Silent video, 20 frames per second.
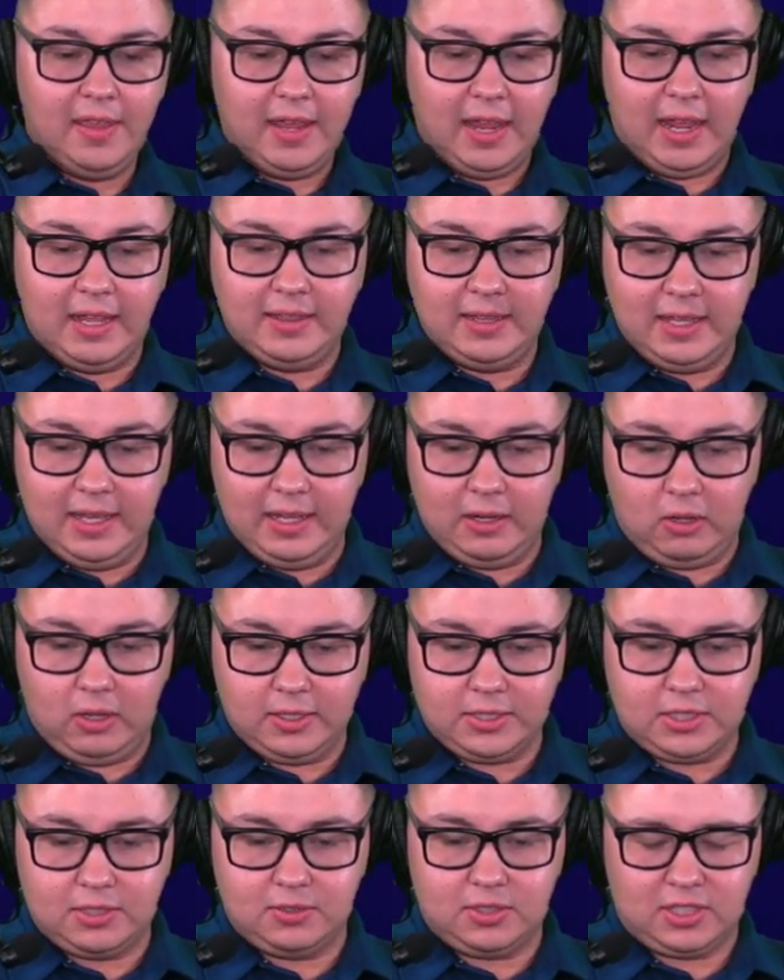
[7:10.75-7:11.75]
And then
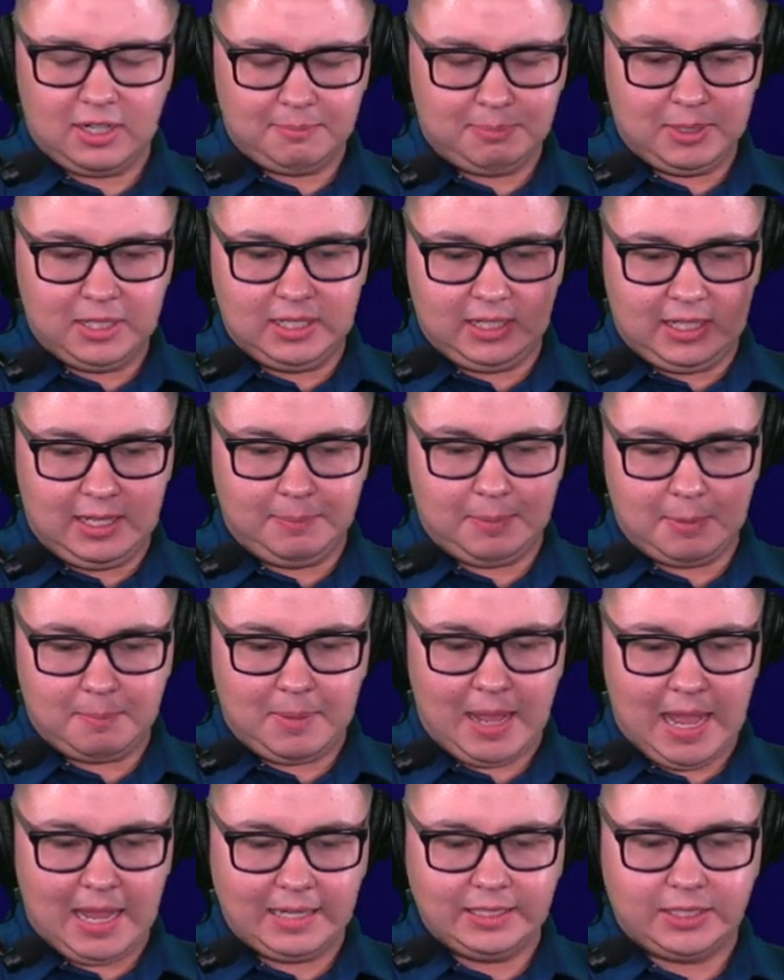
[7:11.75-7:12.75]
also something to keep in
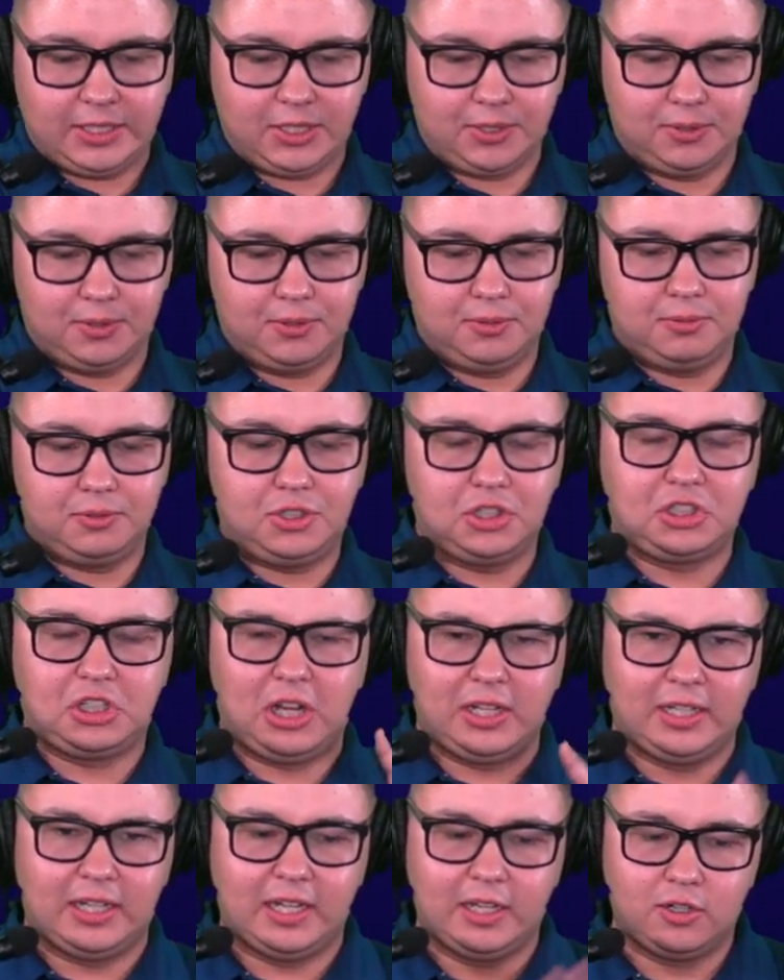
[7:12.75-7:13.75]
mind, too, just
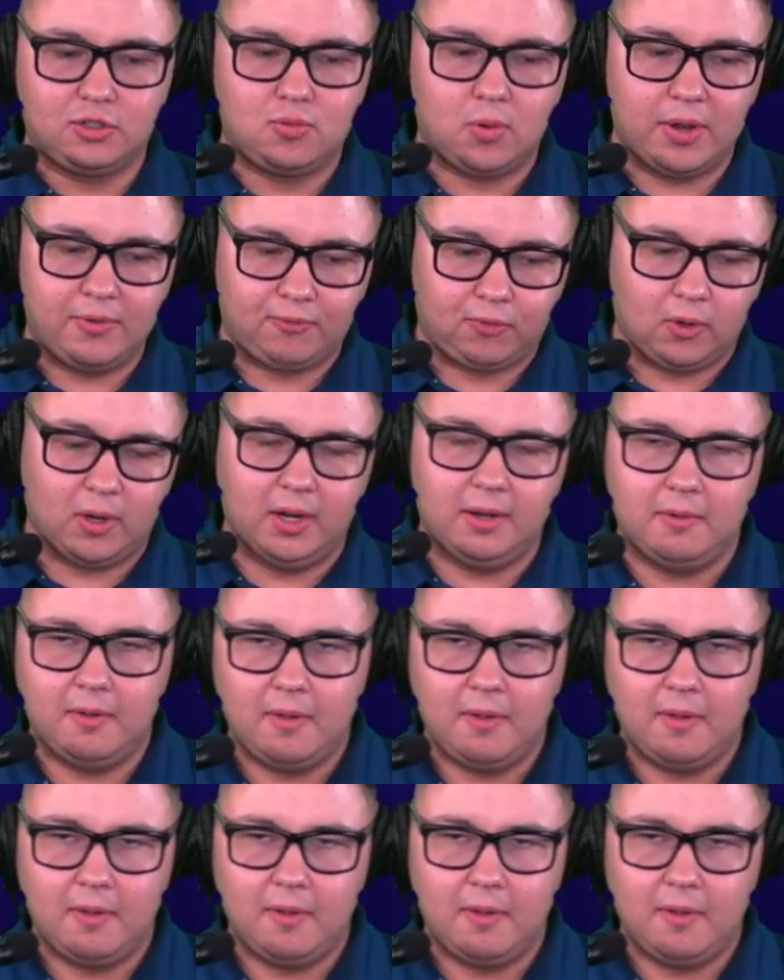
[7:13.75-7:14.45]
on the injury front,